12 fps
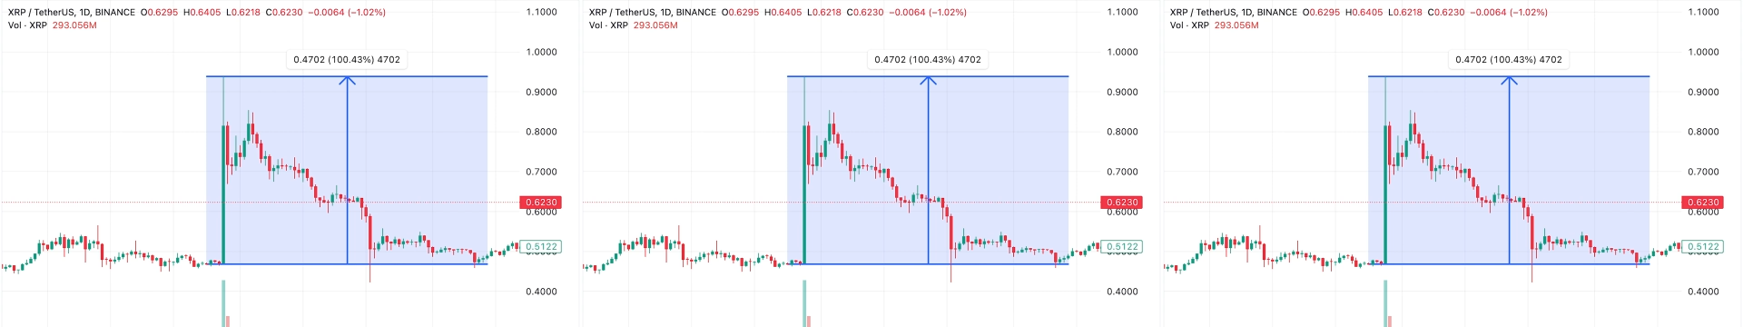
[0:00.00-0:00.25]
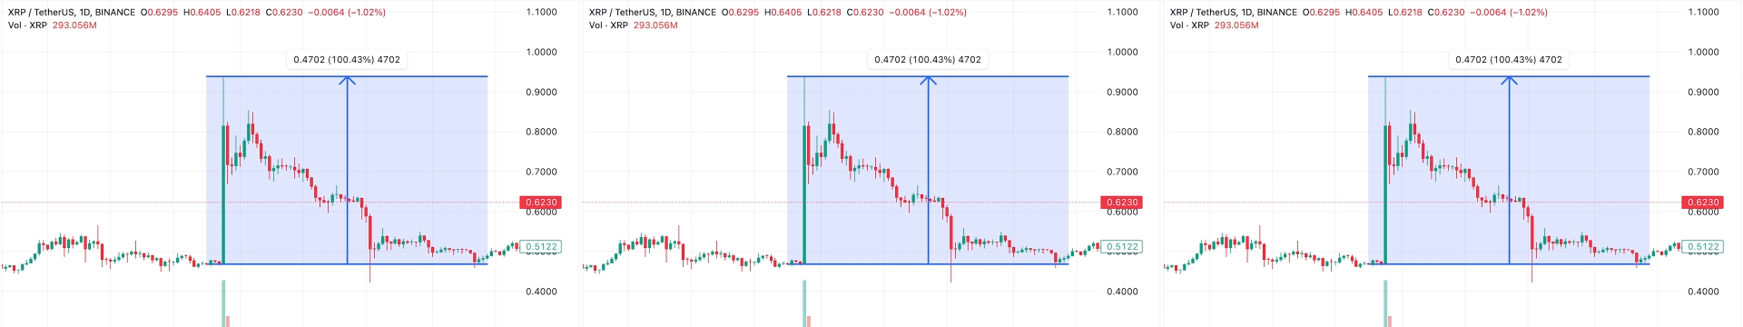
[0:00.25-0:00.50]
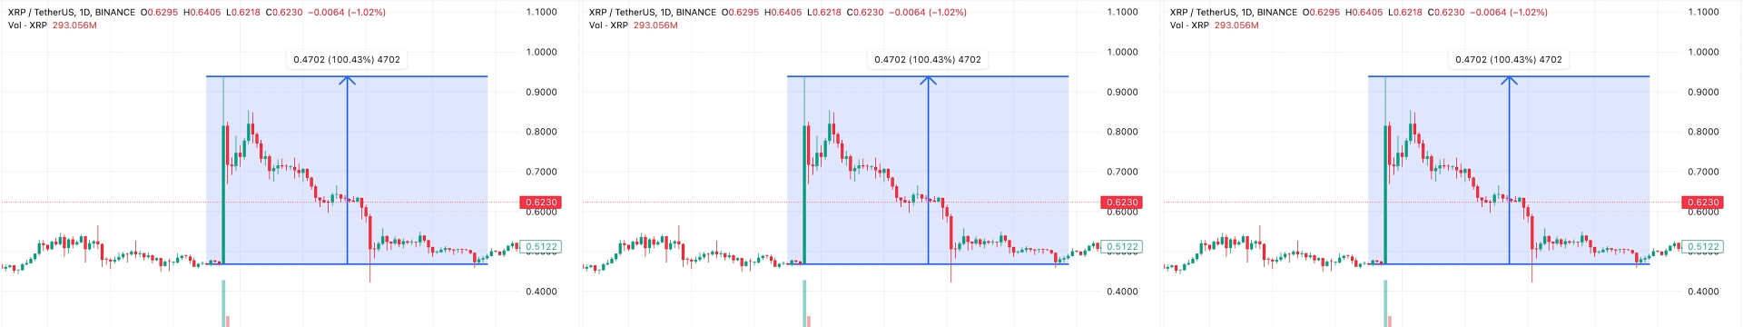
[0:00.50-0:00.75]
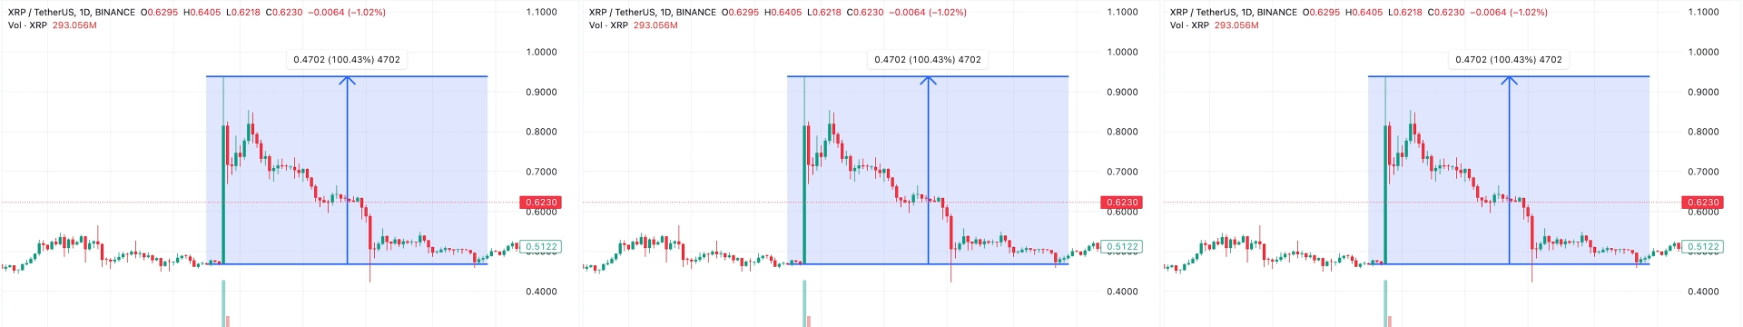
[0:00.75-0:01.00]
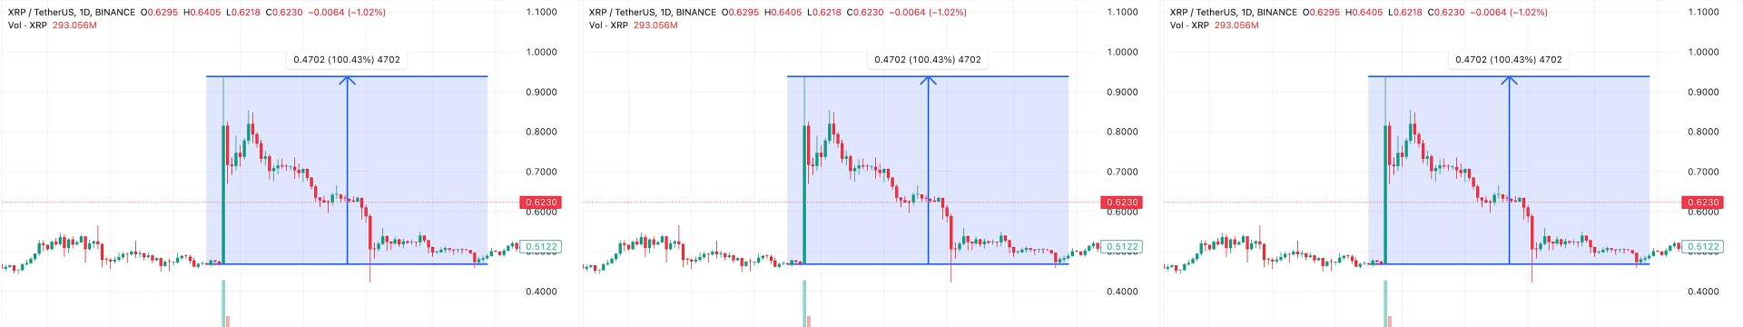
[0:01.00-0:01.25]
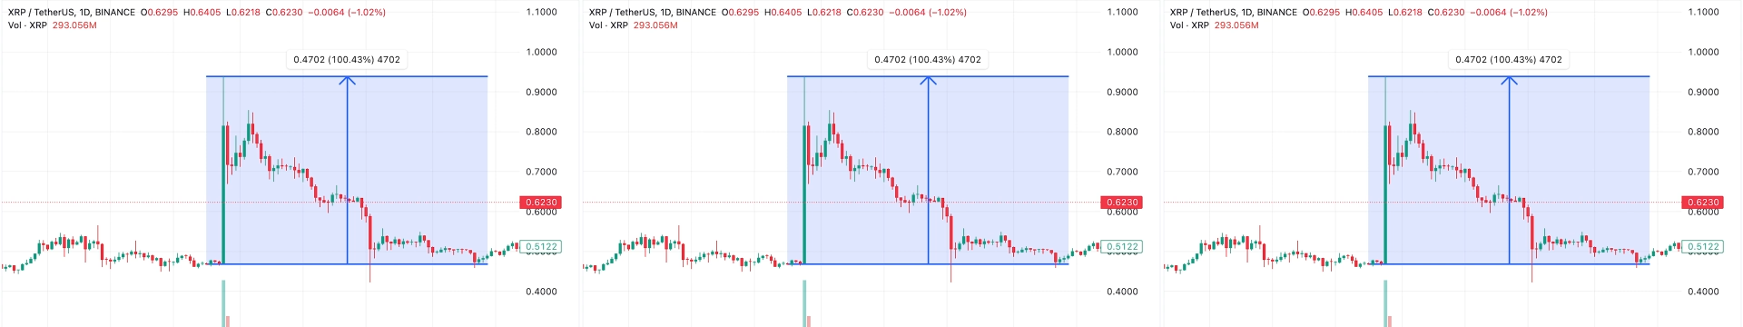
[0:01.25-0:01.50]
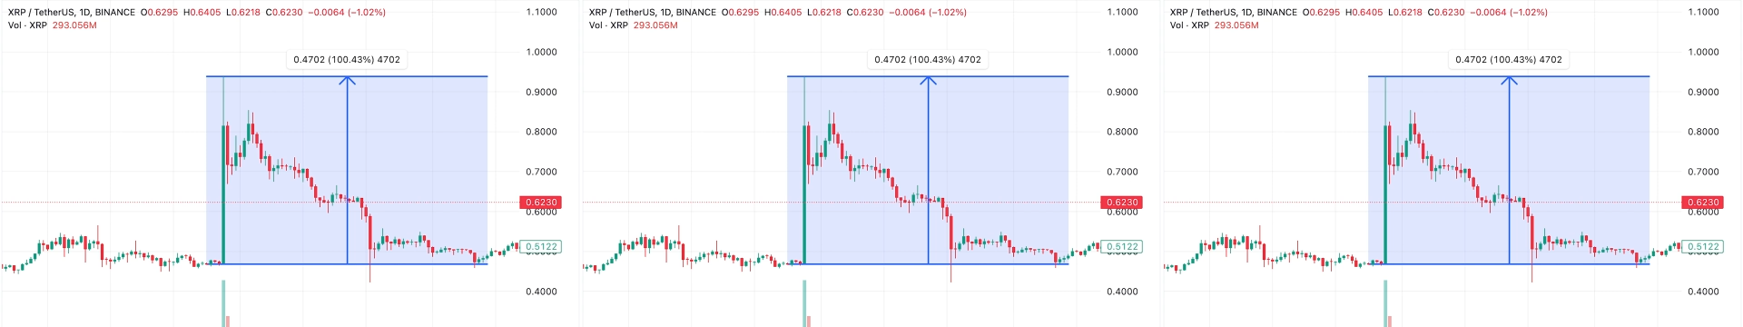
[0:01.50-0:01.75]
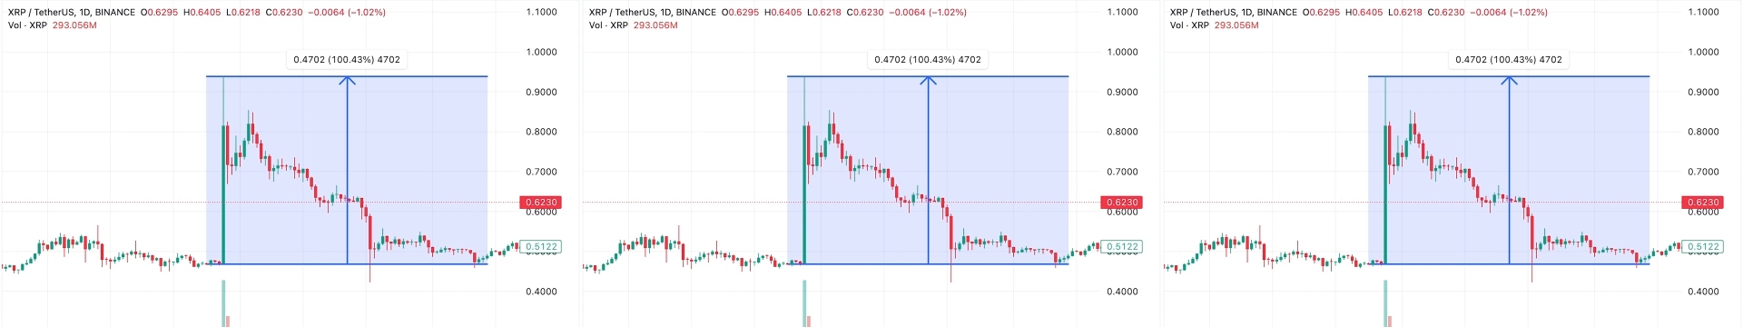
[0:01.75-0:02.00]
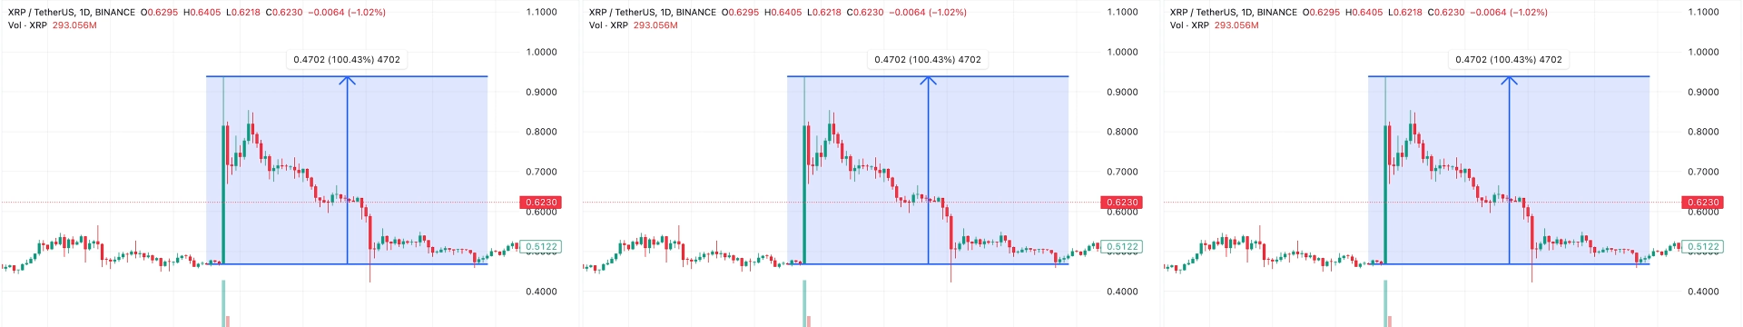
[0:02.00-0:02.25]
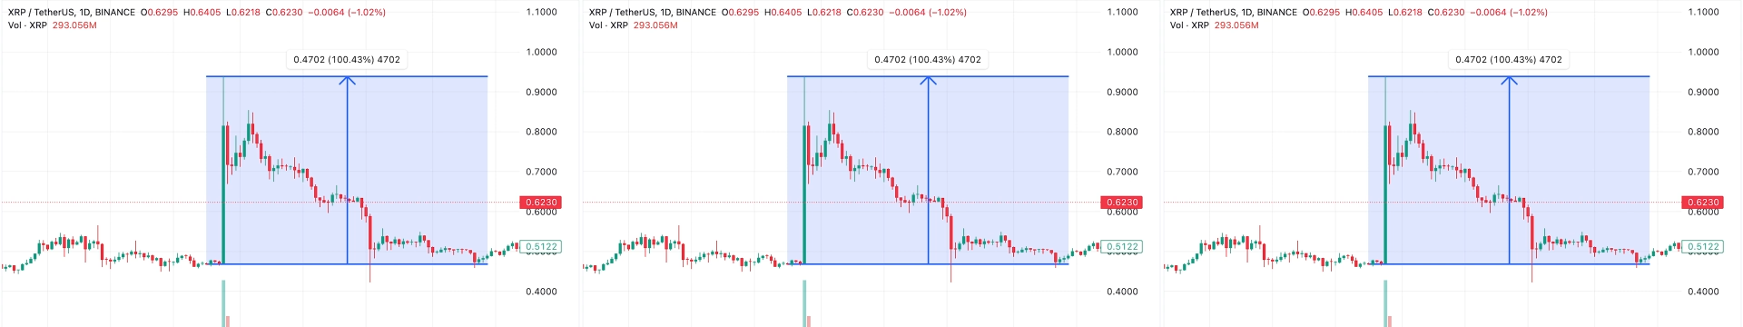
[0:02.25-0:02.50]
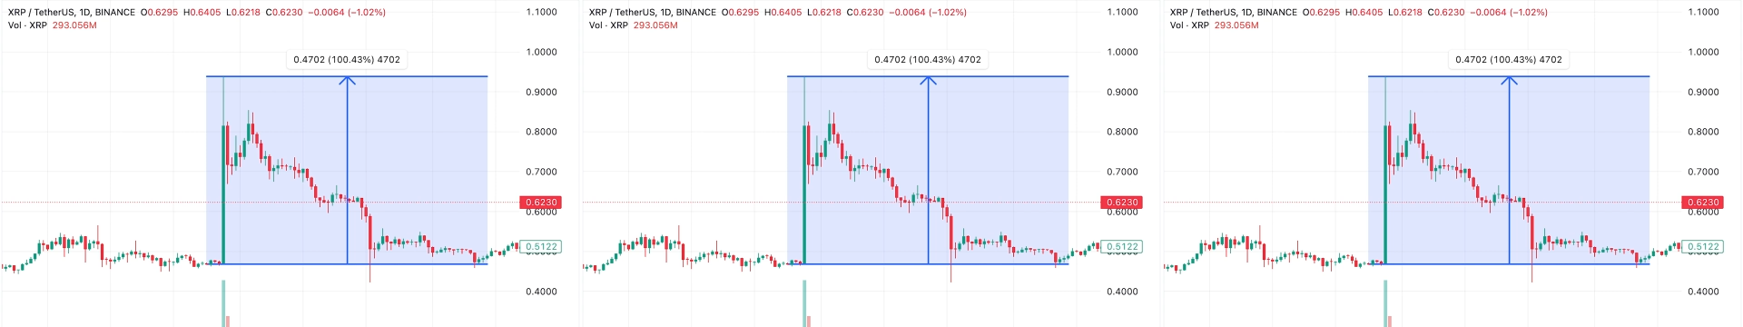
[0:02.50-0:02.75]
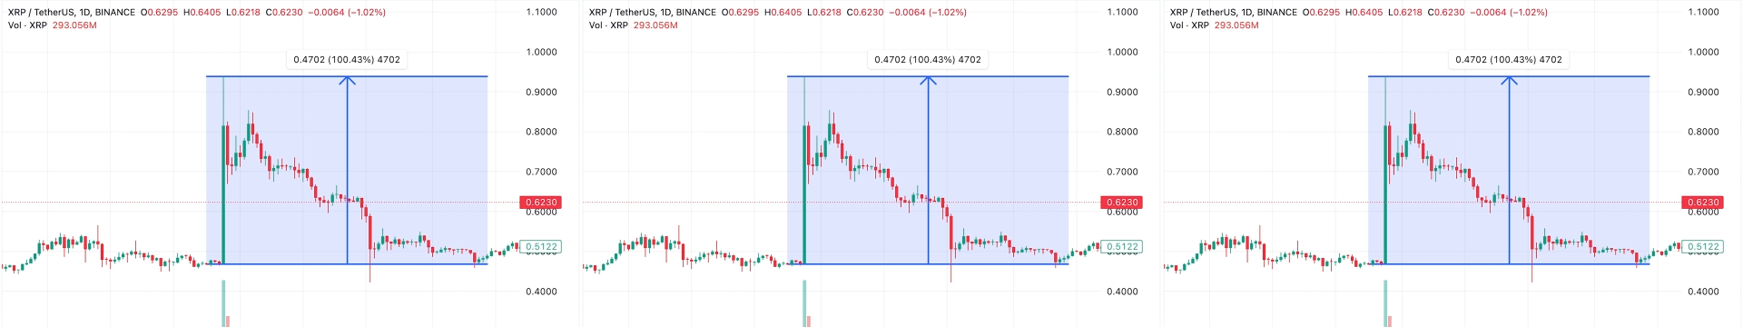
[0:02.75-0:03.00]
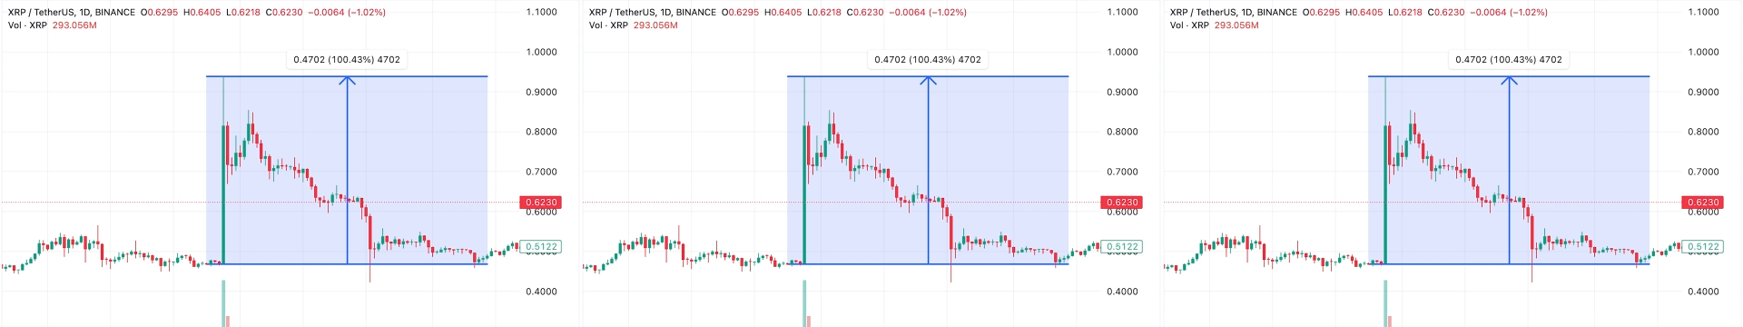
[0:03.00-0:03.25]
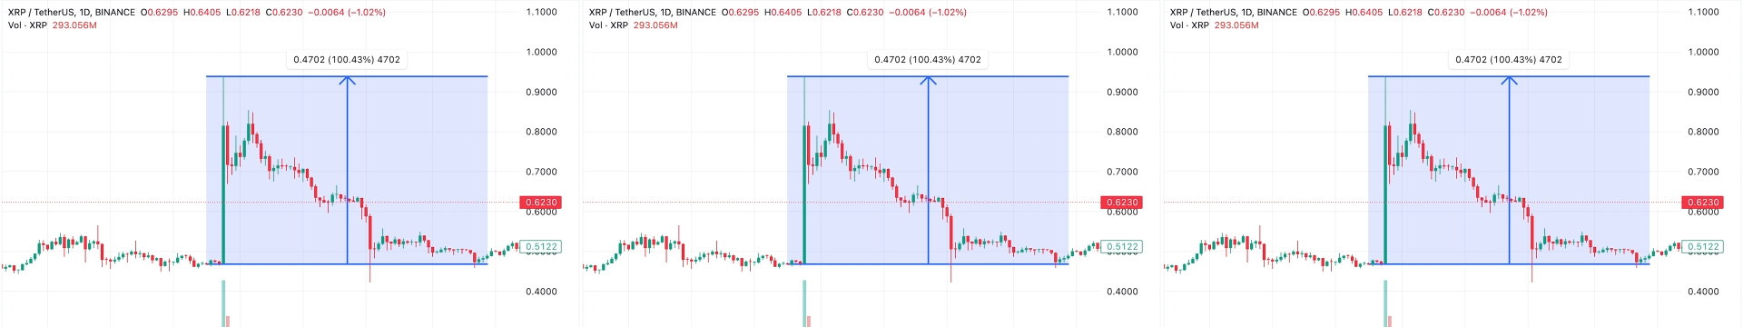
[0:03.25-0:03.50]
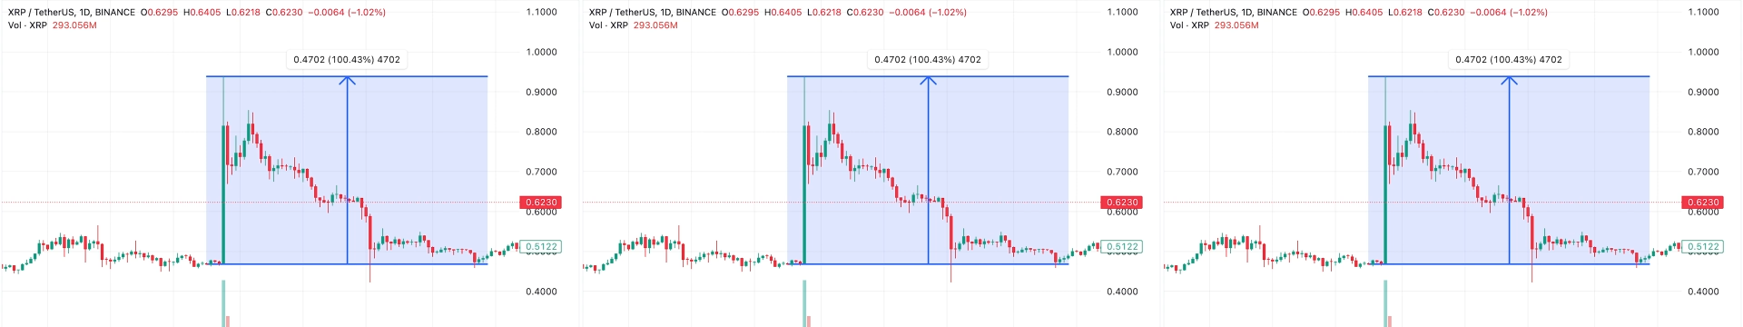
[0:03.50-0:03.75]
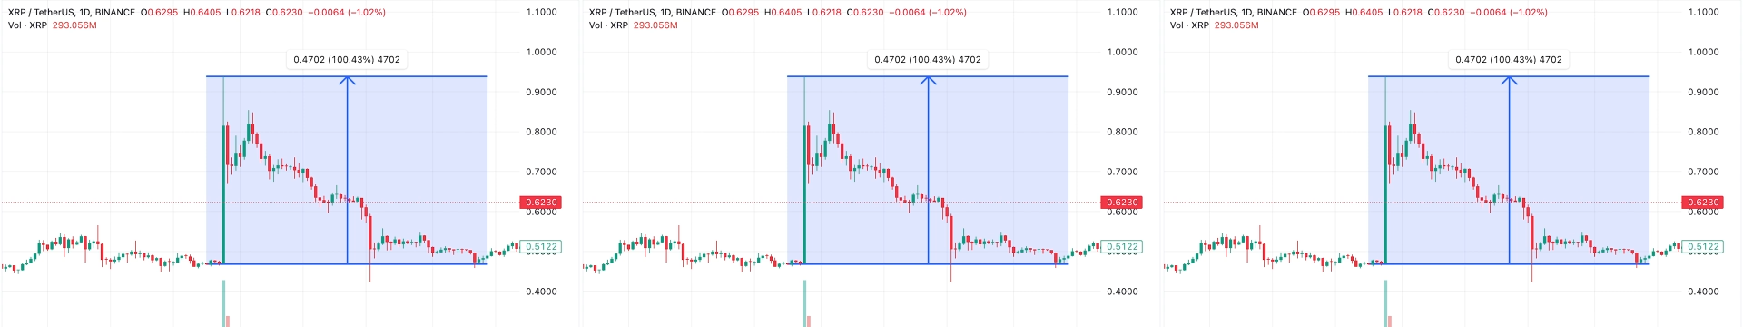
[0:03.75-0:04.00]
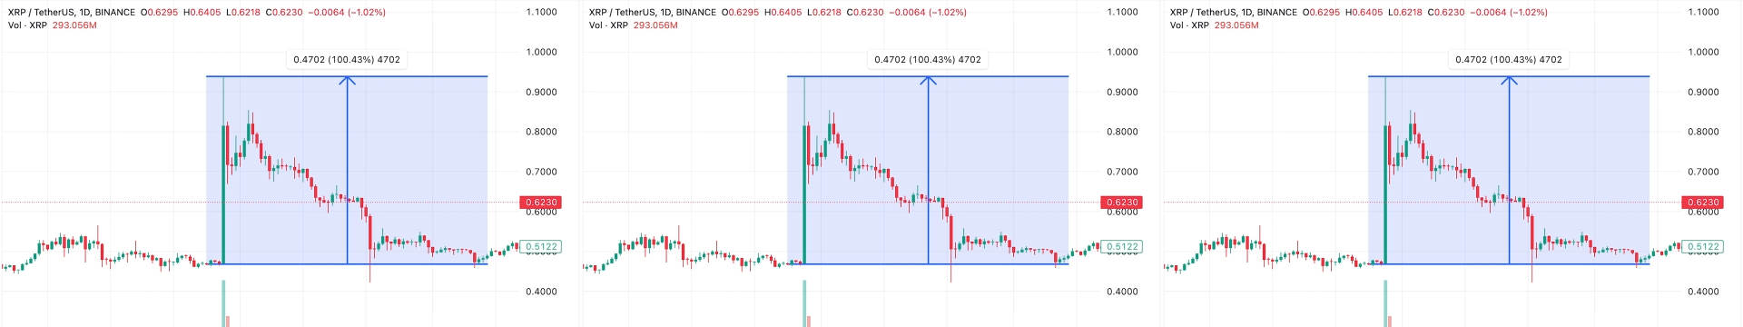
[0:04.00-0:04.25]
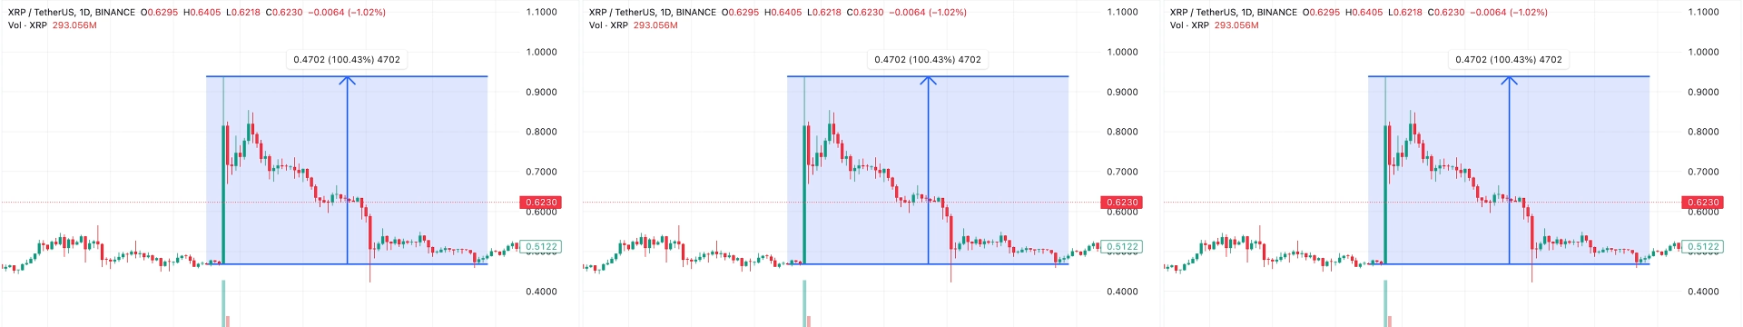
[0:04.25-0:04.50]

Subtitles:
Nobody's mouth can be seen.